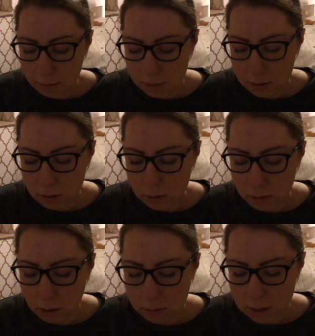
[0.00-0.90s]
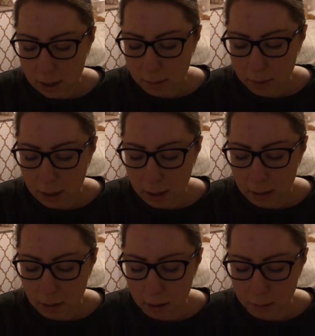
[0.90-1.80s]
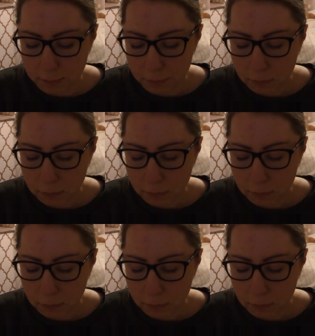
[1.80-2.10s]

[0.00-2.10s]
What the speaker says: So I was lying in bed like that.